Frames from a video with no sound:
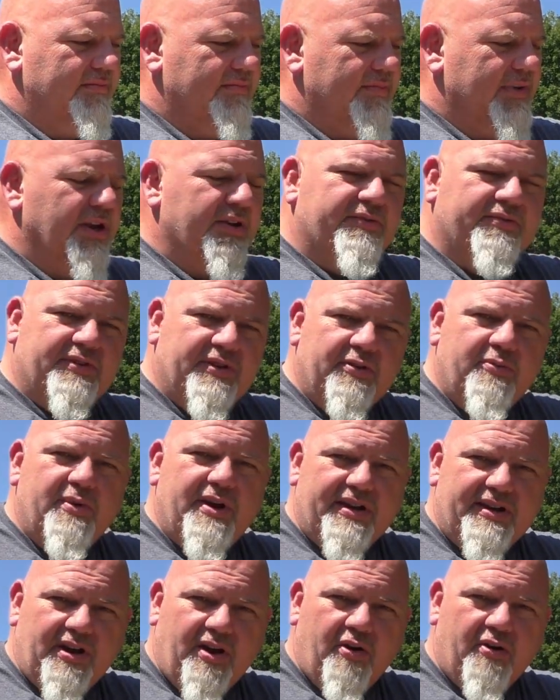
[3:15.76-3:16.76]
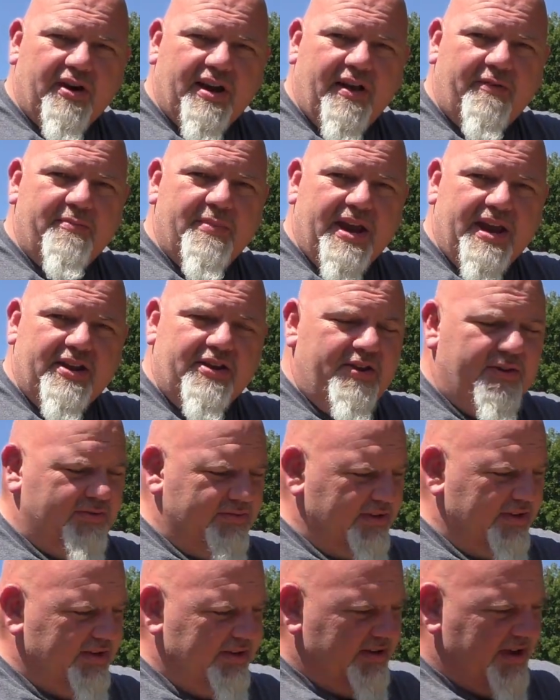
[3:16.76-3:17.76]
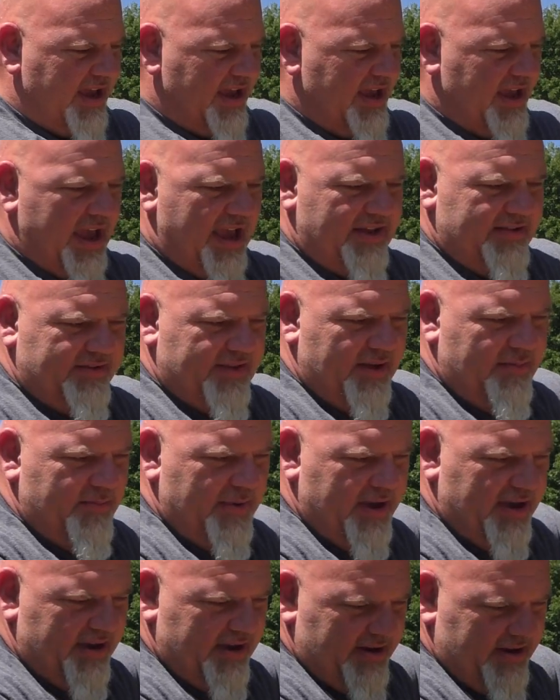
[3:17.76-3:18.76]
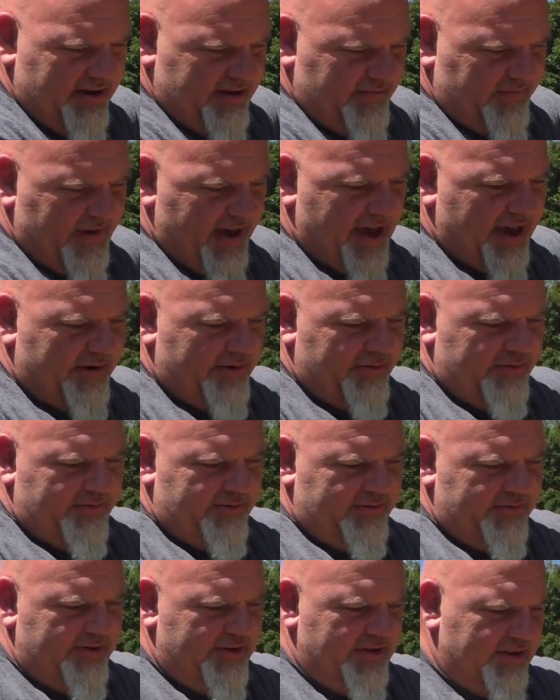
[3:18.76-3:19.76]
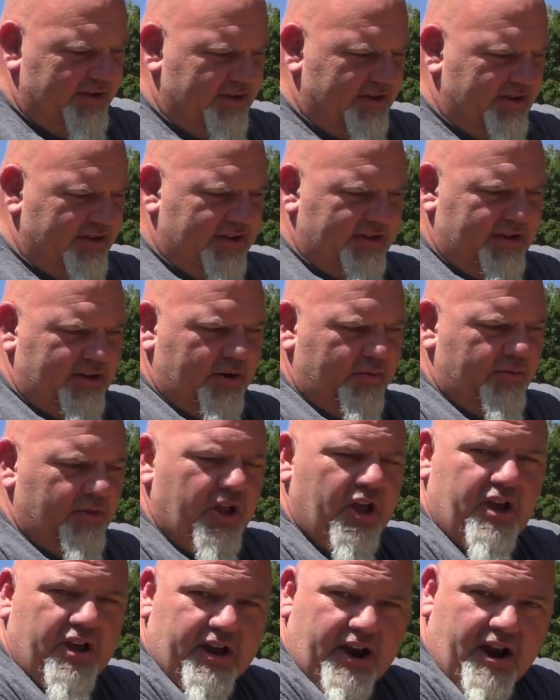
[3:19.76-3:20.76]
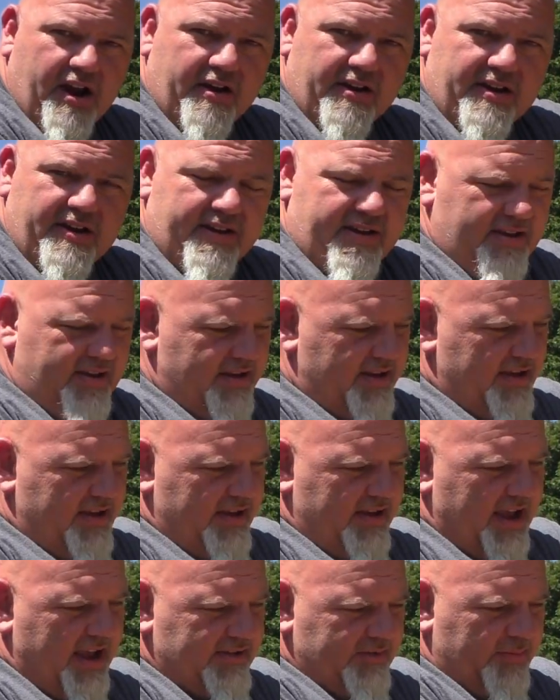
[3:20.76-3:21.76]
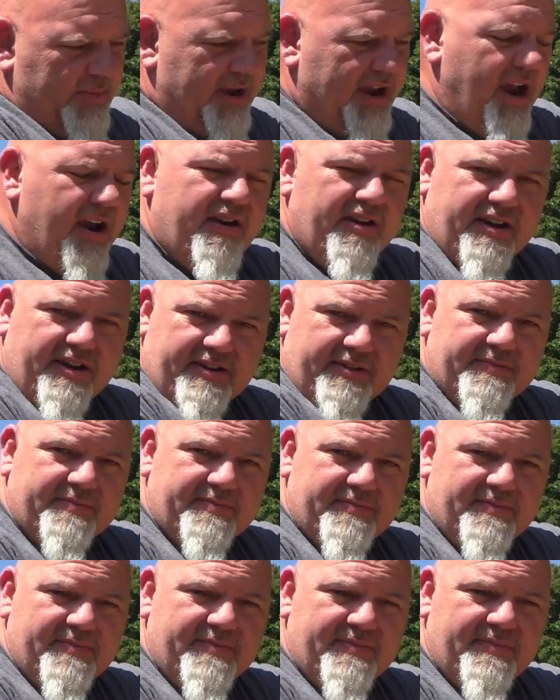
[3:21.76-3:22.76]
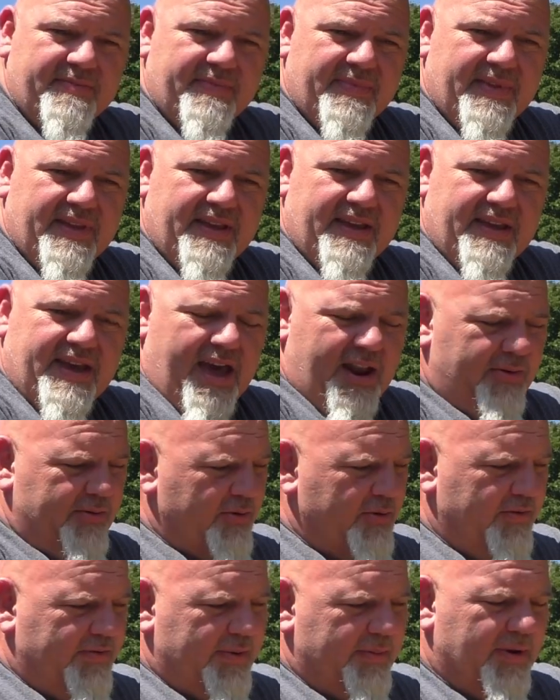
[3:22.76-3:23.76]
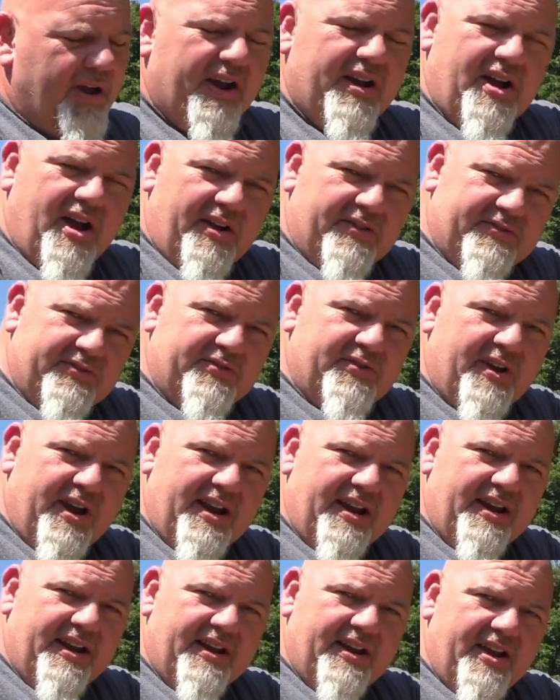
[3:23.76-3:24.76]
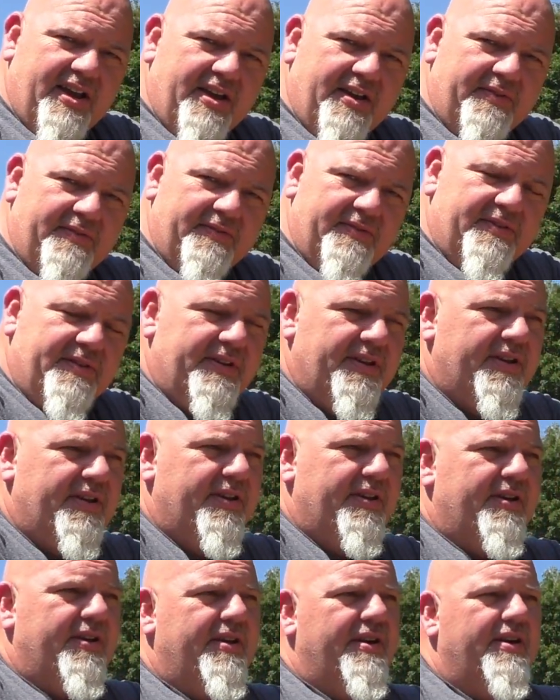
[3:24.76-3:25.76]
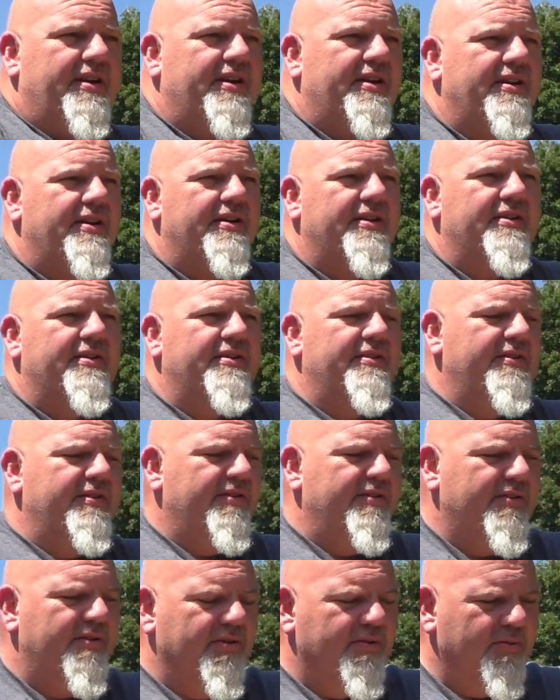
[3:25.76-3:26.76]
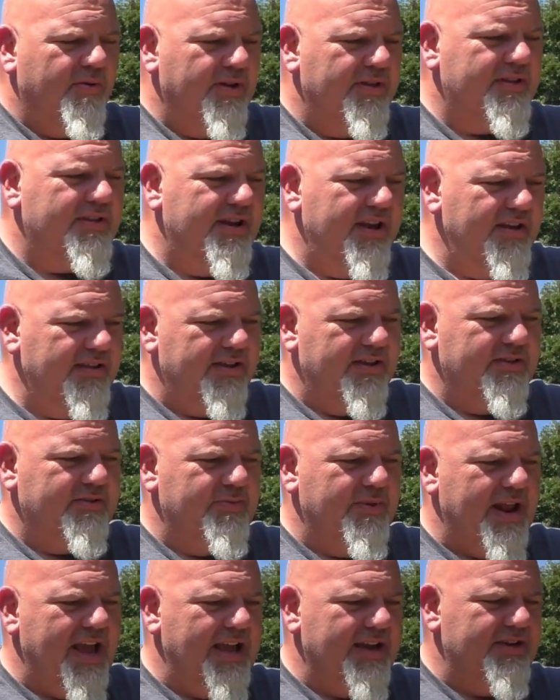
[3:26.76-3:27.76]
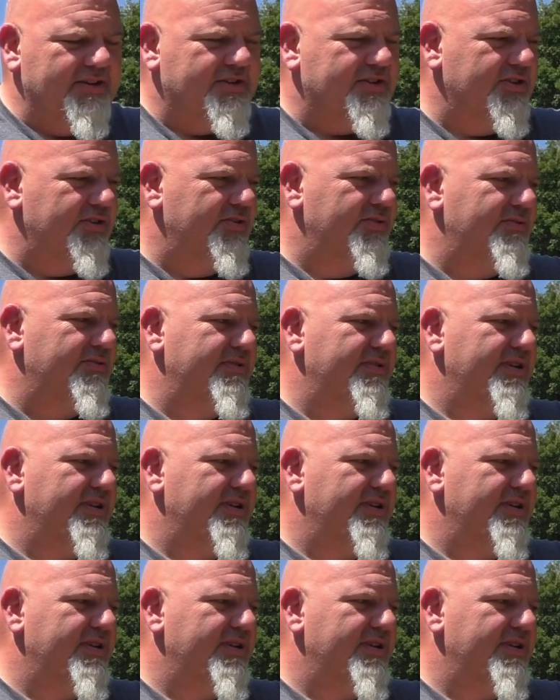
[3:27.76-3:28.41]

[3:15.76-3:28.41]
deer silhouette target I've been using has a big vital lung area. That's a big area. I don't know if I'm not concentrating enough or what the deal is, but I can shoot